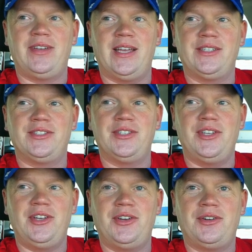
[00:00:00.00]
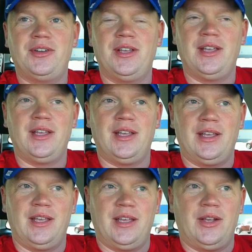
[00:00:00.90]
days a year.
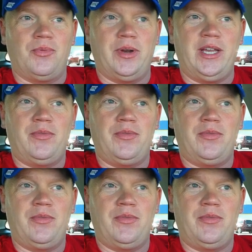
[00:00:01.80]
Read